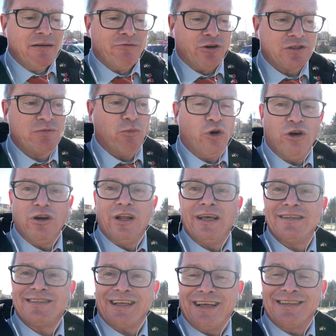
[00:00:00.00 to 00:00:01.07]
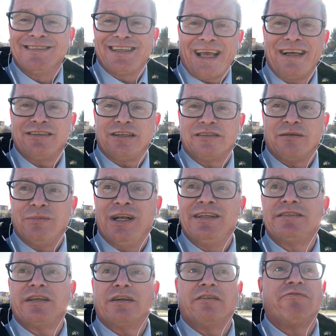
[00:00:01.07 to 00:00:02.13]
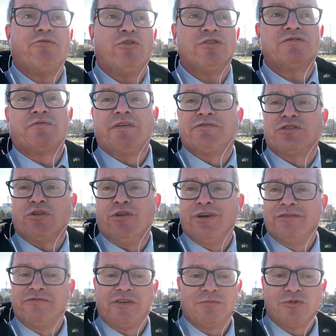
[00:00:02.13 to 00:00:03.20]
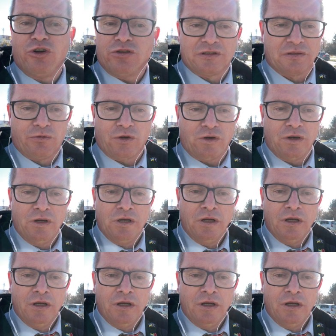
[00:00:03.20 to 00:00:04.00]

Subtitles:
was more or less intact as a military force withdrawing from Kosovo.